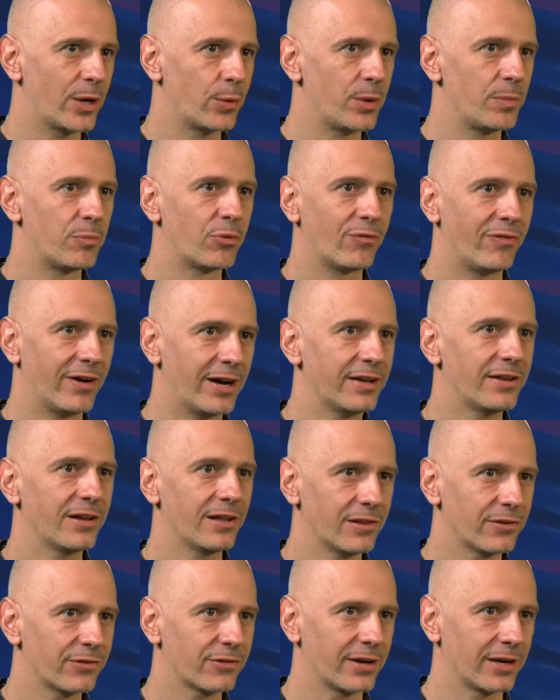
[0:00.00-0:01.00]
we provide
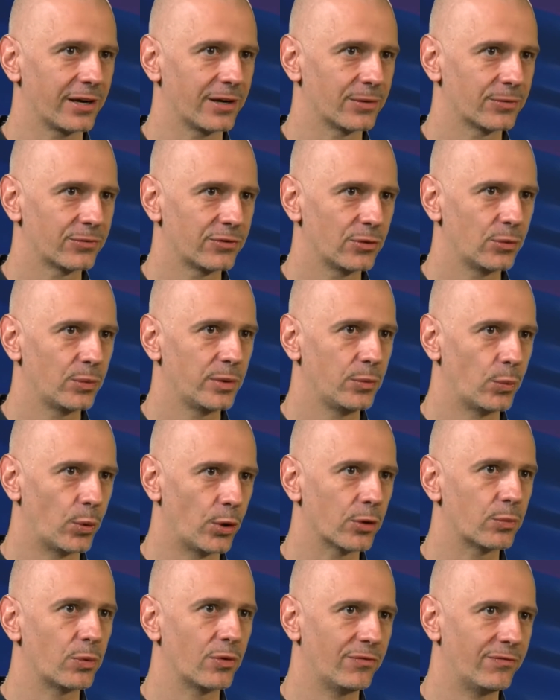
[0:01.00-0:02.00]
healthcare. So we
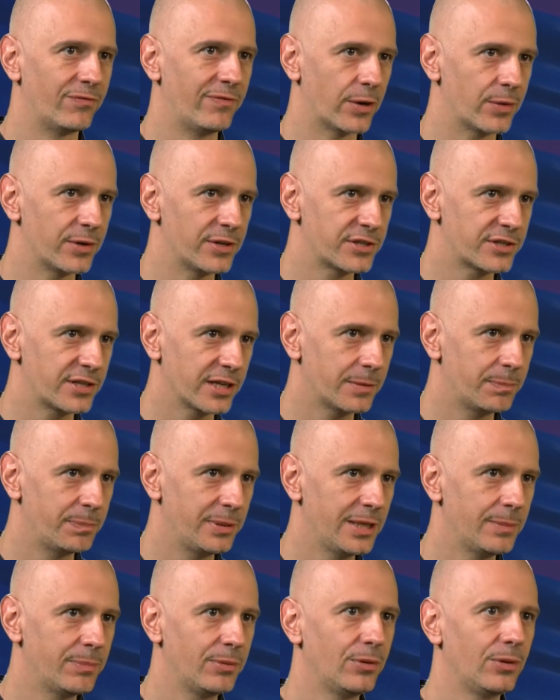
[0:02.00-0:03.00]
work with very sick
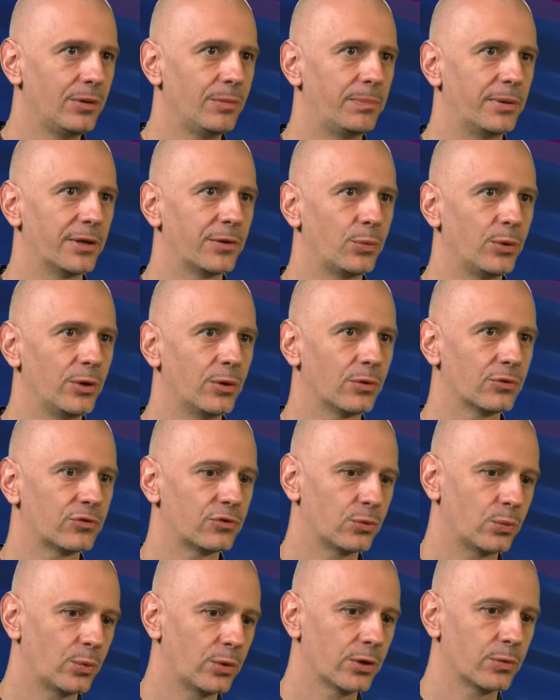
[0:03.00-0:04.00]
people, but we also
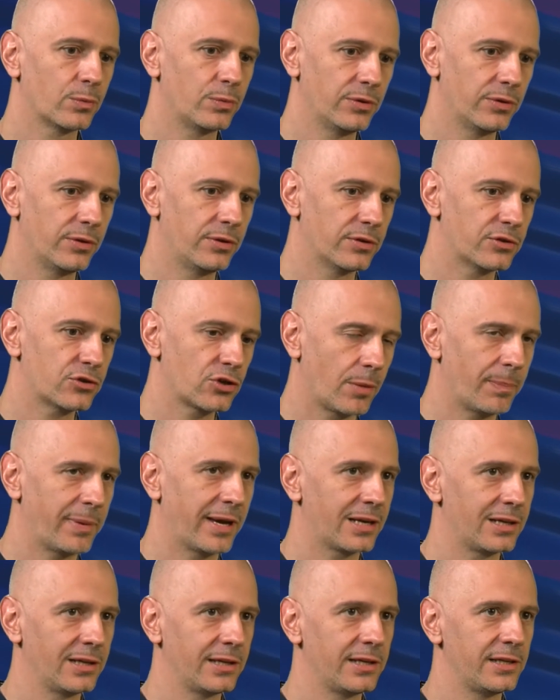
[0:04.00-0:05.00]
work with top
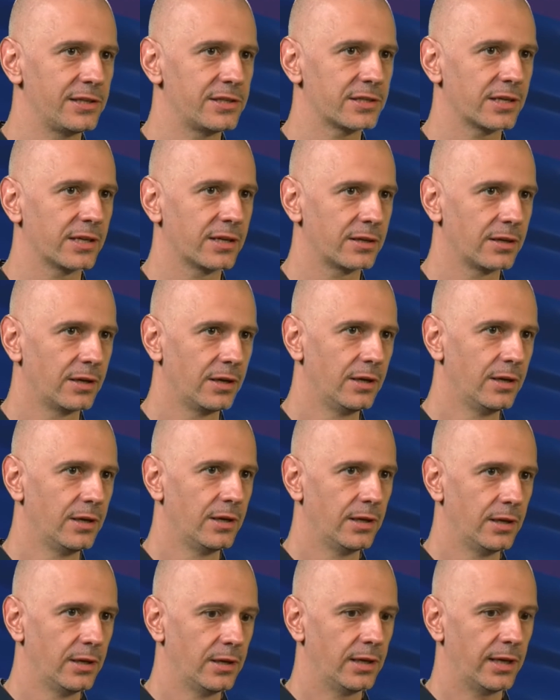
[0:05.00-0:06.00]
athletes and
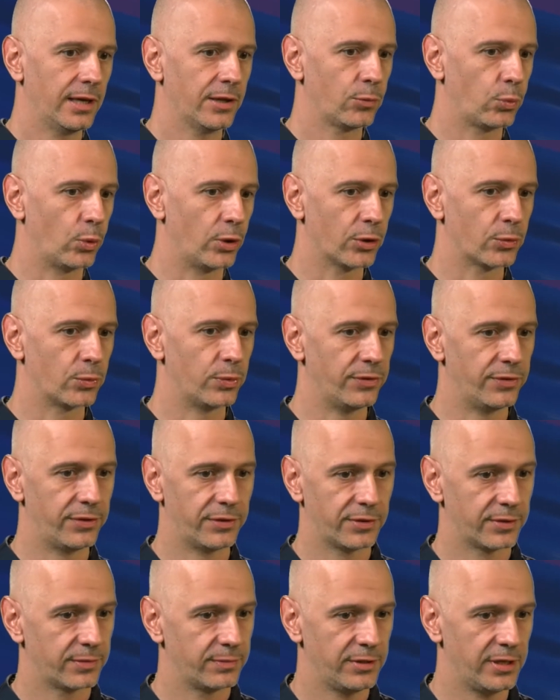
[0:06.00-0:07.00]
work
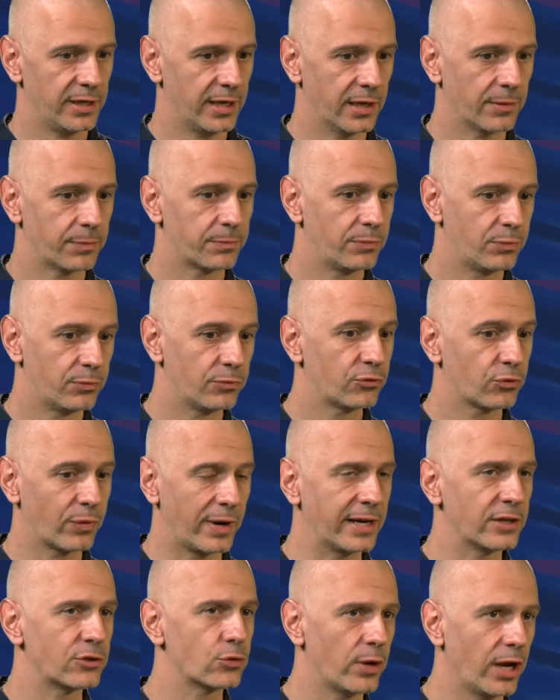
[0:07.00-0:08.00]
with
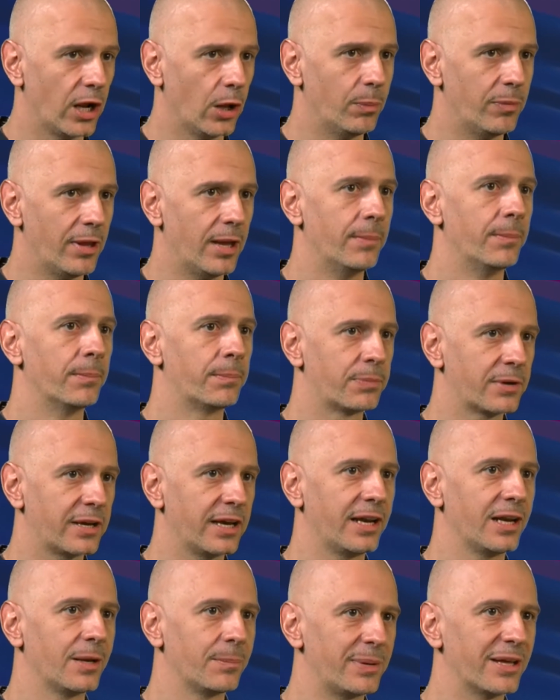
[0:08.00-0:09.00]
trying to help them
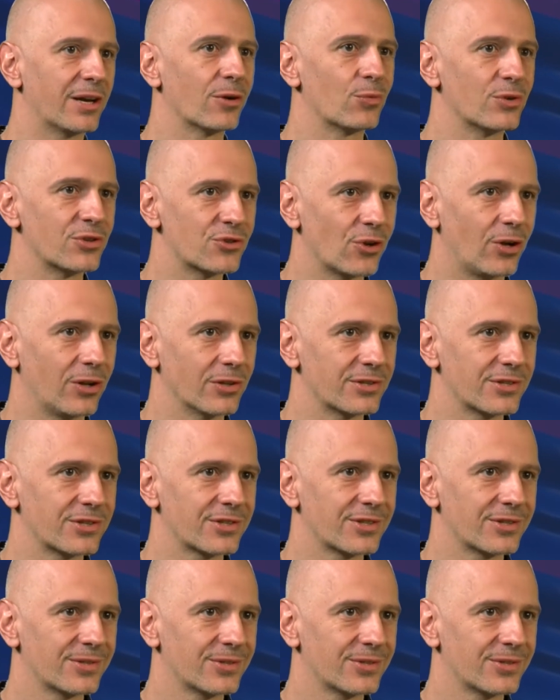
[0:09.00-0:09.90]
getting better results.